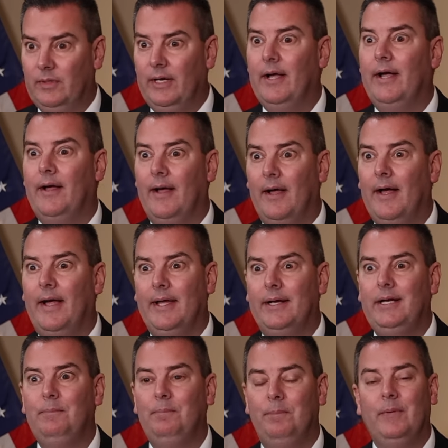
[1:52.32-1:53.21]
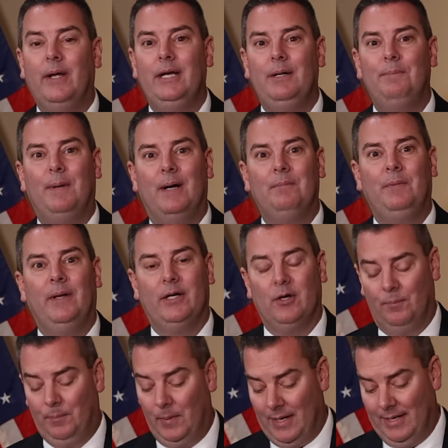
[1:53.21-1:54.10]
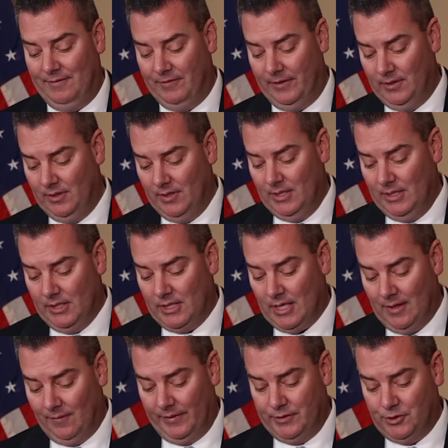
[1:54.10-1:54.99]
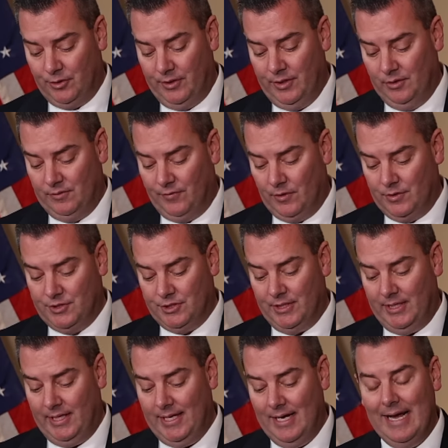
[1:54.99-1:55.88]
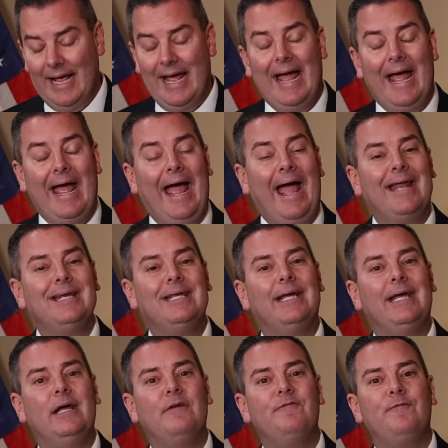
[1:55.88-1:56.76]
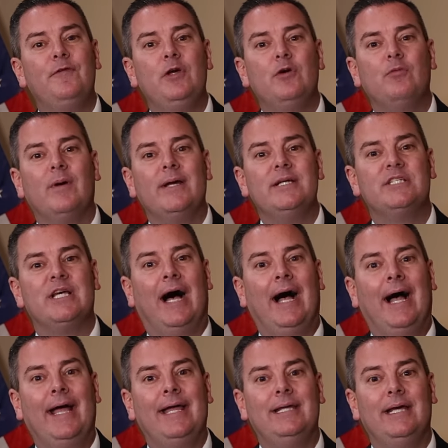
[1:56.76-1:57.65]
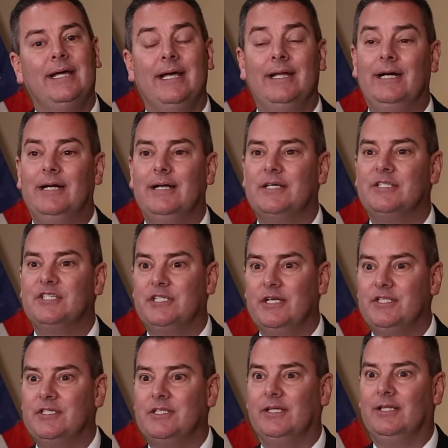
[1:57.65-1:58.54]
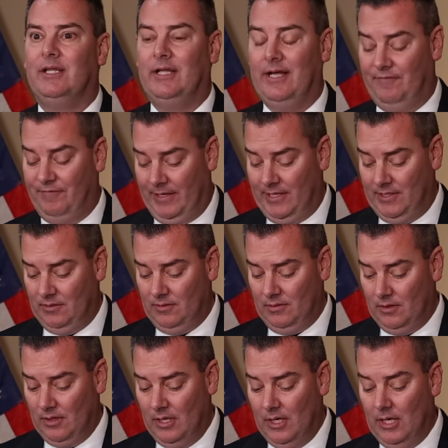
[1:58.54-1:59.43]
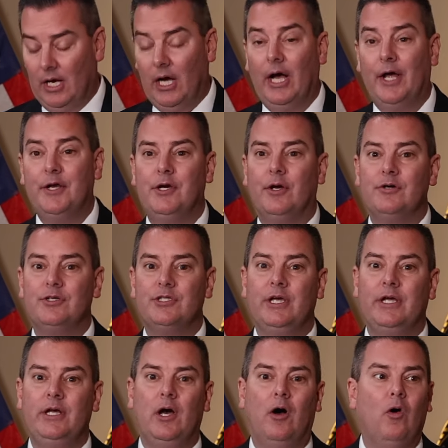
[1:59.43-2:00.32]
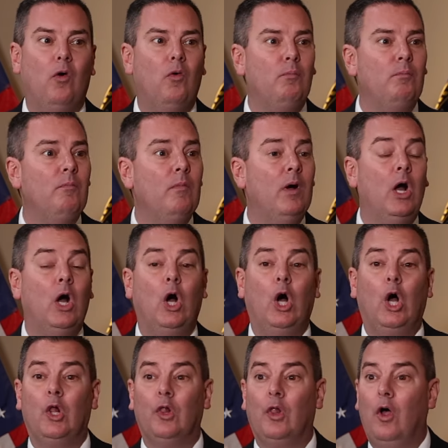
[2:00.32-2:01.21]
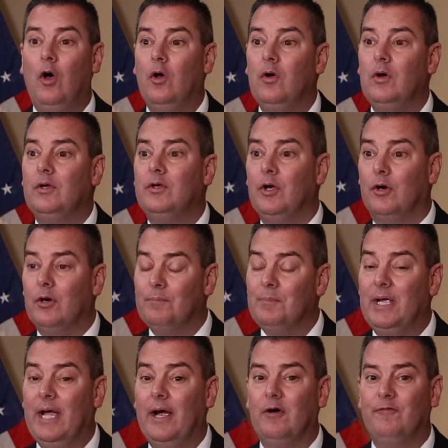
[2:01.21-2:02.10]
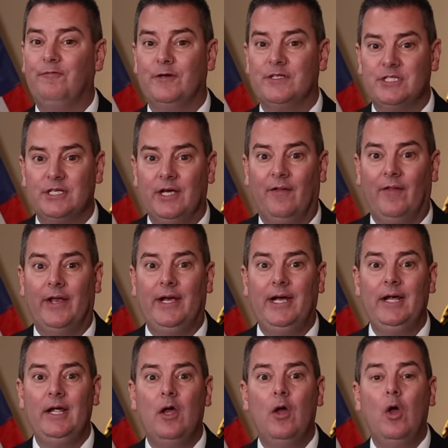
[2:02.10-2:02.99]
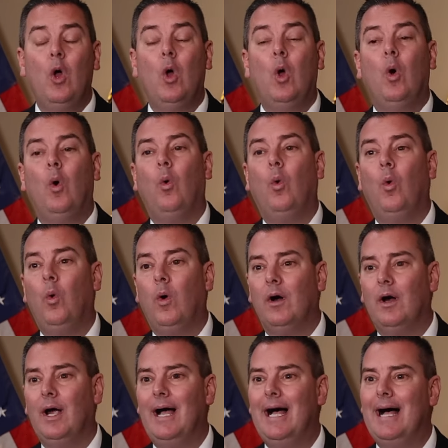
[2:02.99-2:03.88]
any public or private college or university. And if you reside in an assisted living, a nursing home, a long-term care facility, or a